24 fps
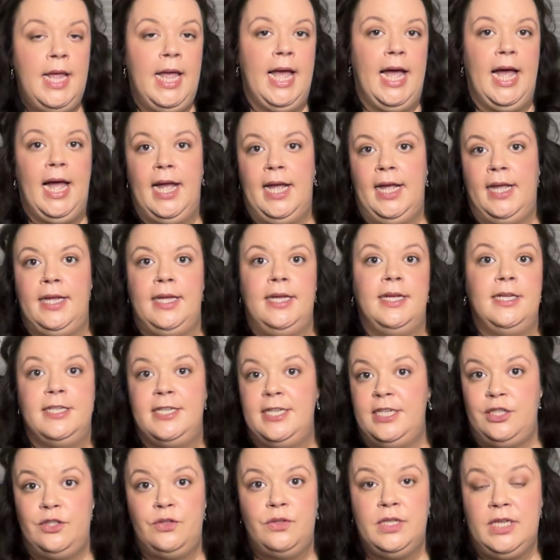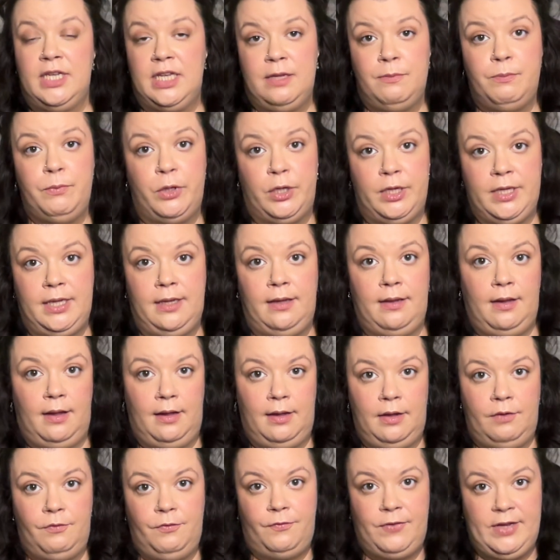I continued to keep looking
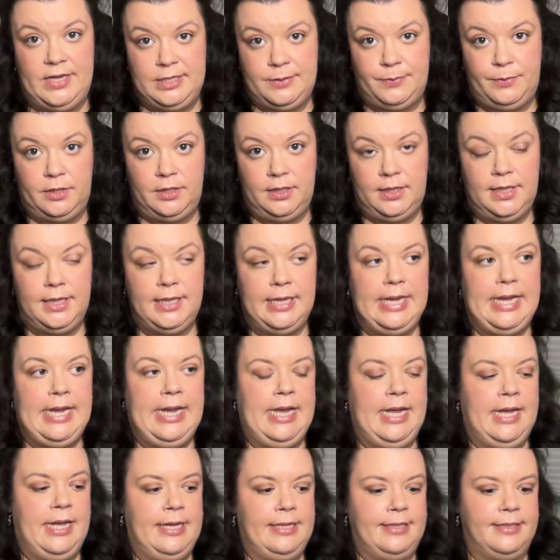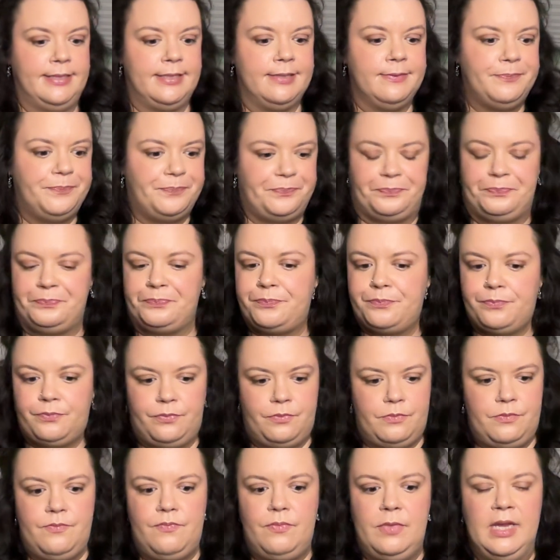on Facebook, and
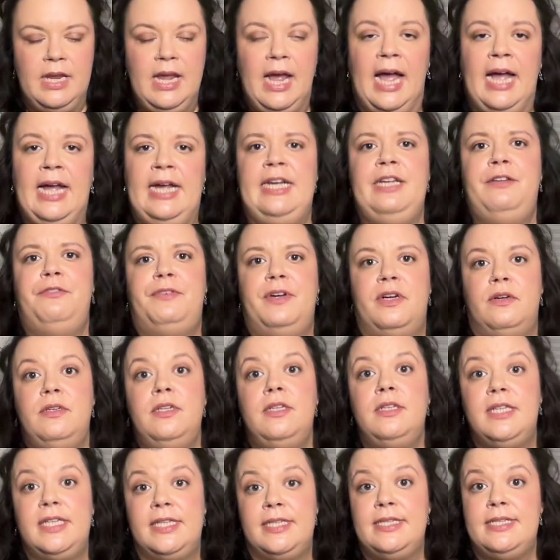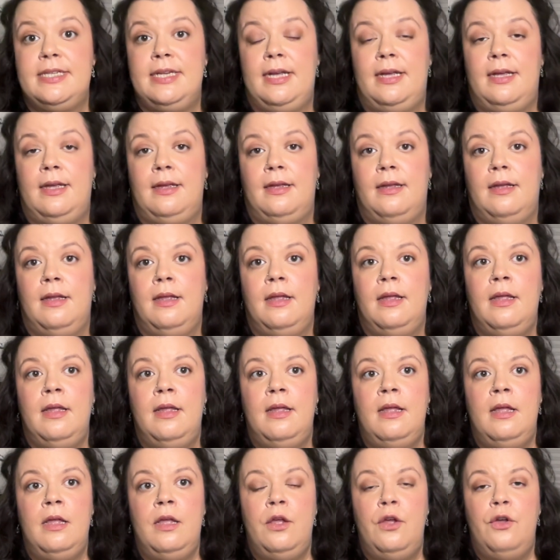I found a listing
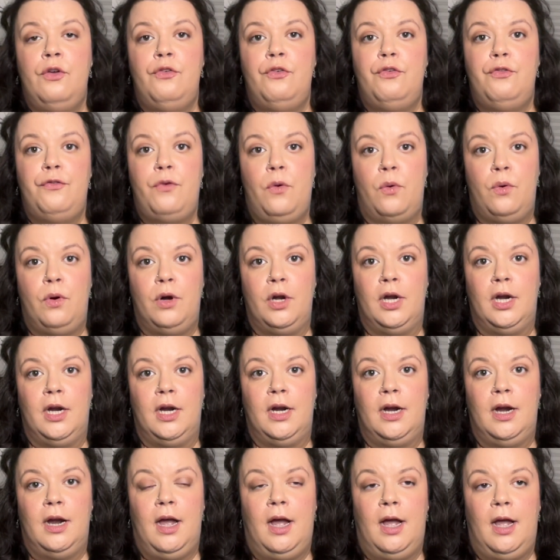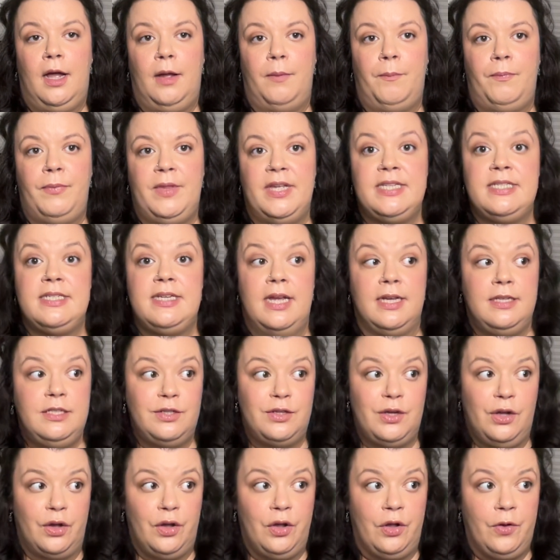for this next
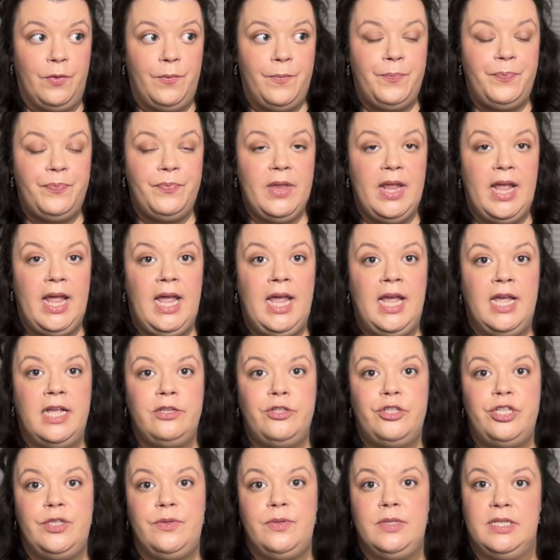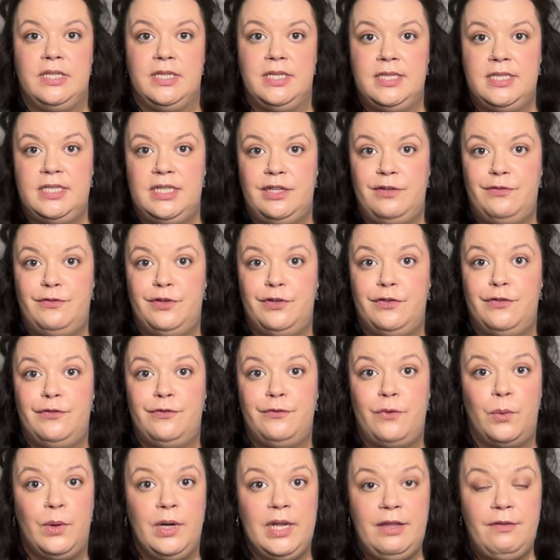doll, and she was listed for
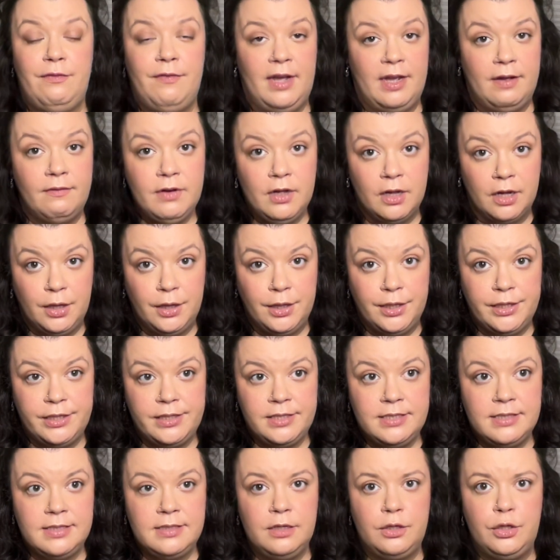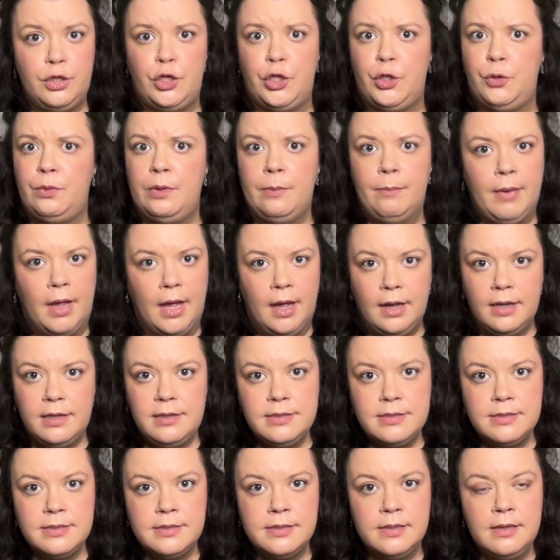$45, new in
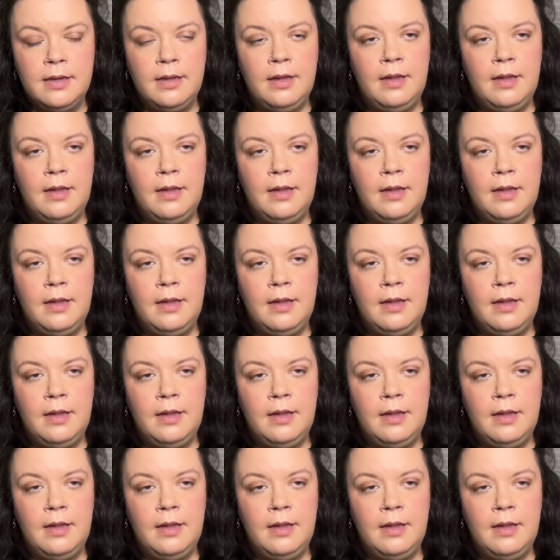box.